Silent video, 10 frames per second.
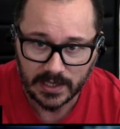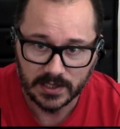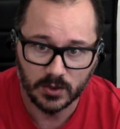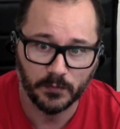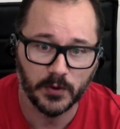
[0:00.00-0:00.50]

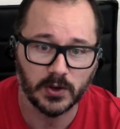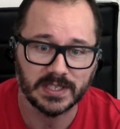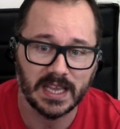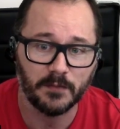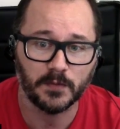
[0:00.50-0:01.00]
So
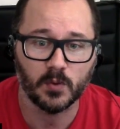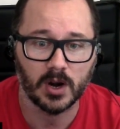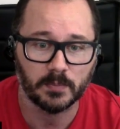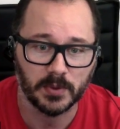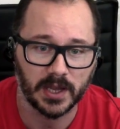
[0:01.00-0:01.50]
first, if you
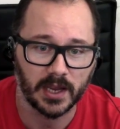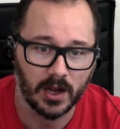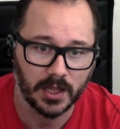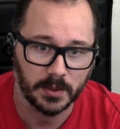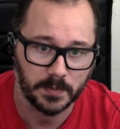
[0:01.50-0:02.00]
are playing
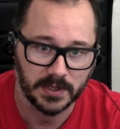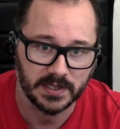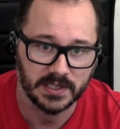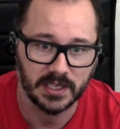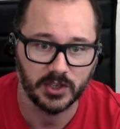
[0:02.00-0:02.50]
on the
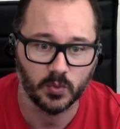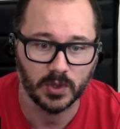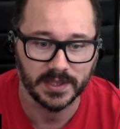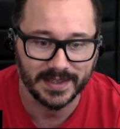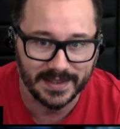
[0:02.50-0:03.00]
PC, you
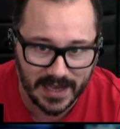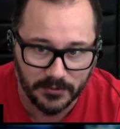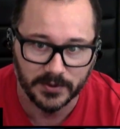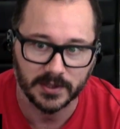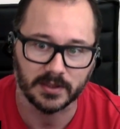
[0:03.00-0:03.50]
will
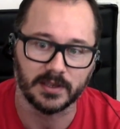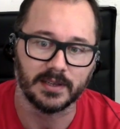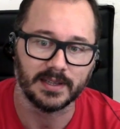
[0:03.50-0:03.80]
definitely